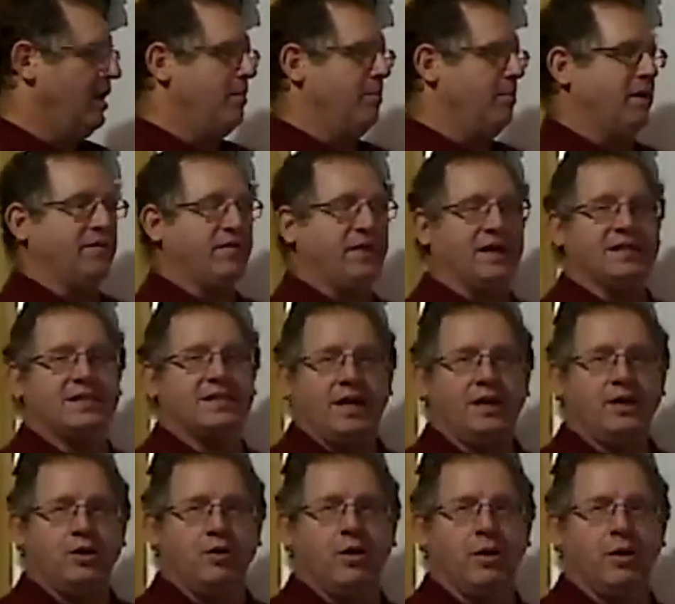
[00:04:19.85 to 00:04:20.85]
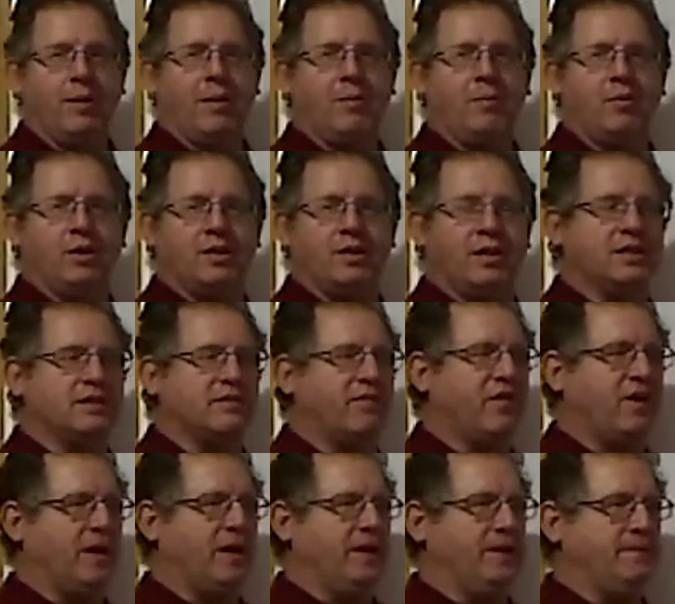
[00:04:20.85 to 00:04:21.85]
But if that's how you remember it, that's
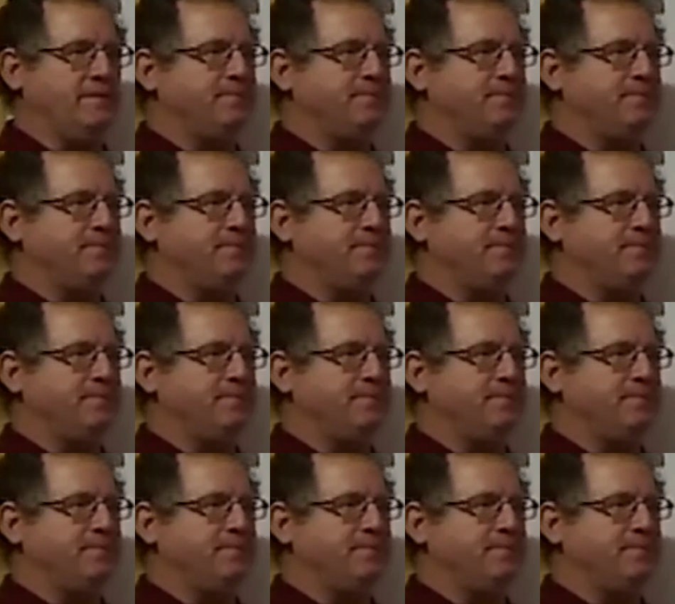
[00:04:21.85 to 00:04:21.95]
fine.